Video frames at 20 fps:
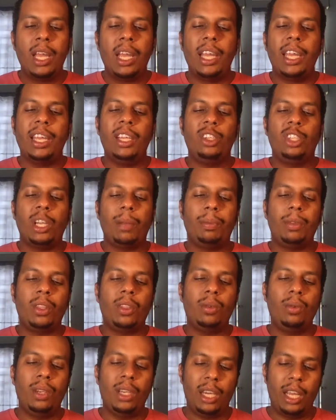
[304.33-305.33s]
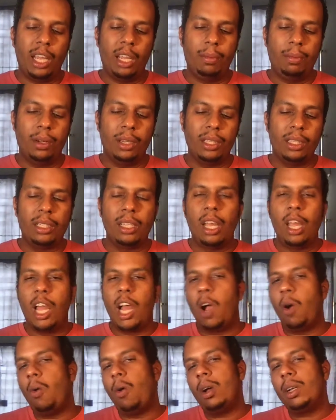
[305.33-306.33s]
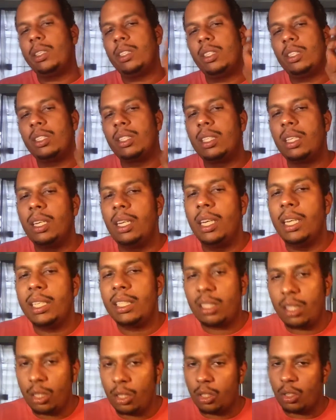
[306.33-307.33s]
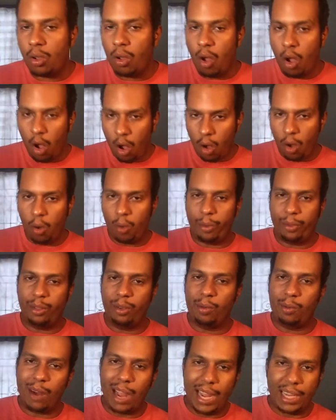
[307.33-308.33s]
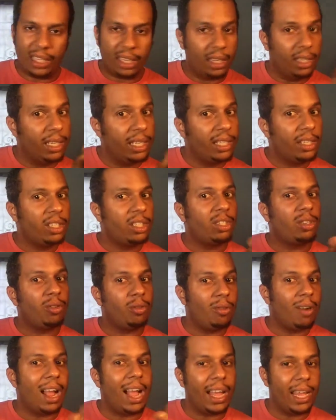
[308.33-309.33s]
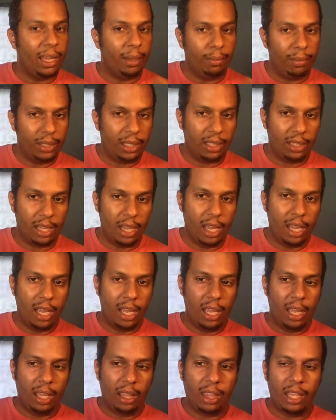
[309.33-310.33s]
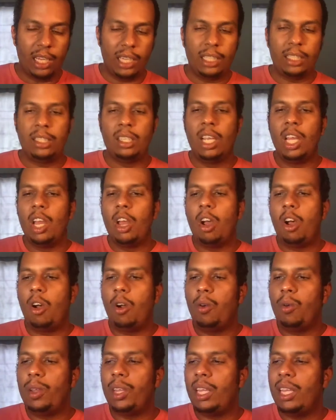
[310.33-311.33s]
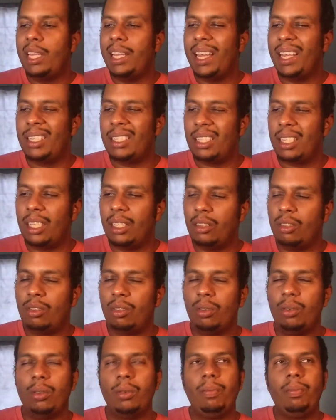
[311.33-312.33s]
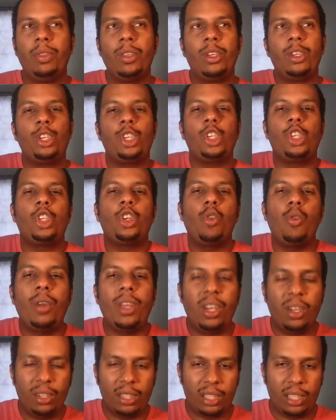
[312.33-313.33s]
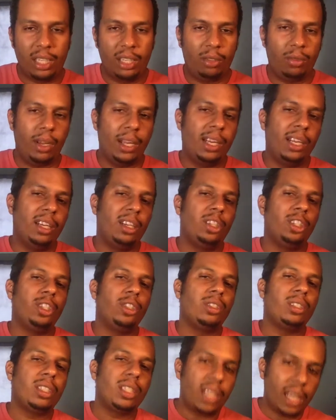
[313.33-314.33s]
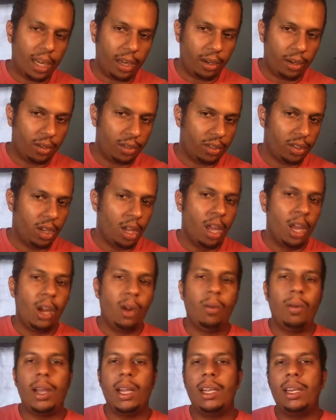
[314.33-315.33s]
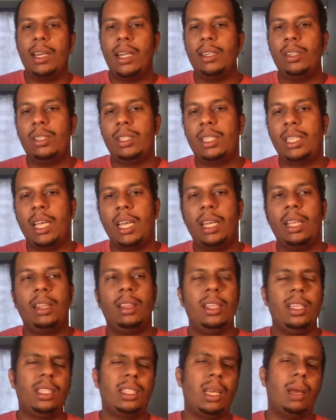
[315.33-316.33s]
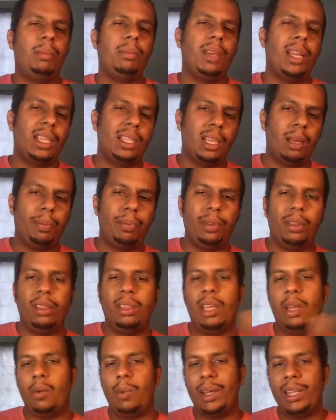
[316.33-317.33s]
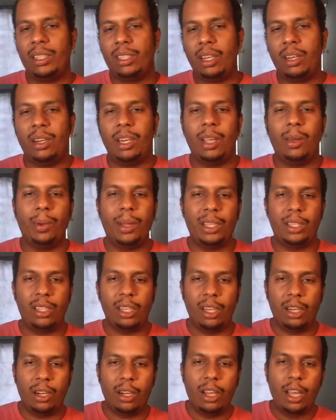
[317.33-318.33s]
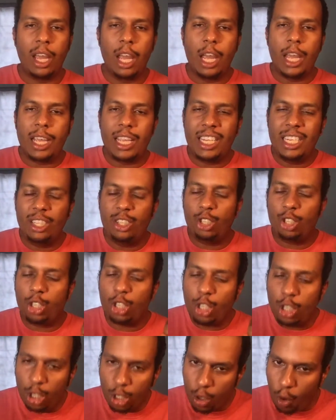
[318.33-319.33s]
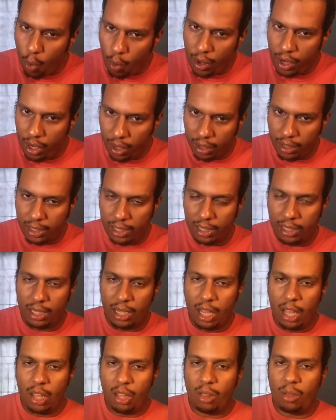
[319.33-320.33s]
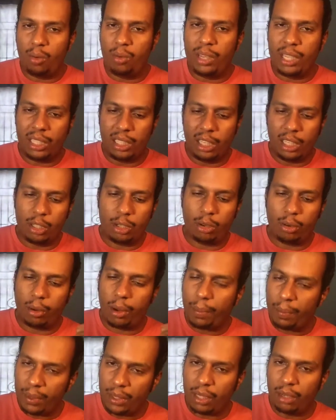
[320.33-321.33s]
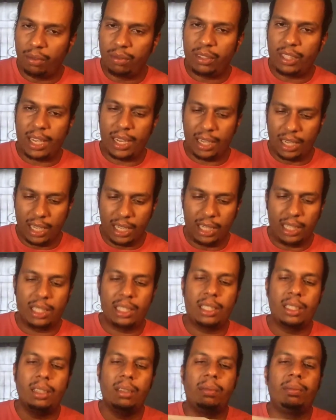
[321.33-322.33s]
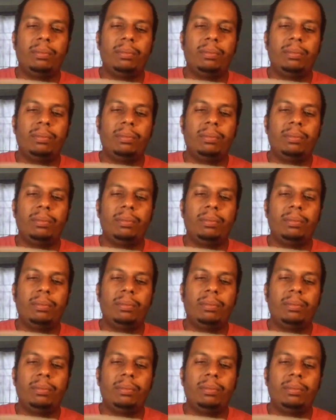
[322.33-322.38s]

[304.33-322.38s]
In chapter 3, Neighbors, I want us to listen to how the writer describes things, how he gets into showing us things rather than just telling us, rather than just saying, This happened, that happened, they went here, they went here. He's showing us through his descriptive techniques.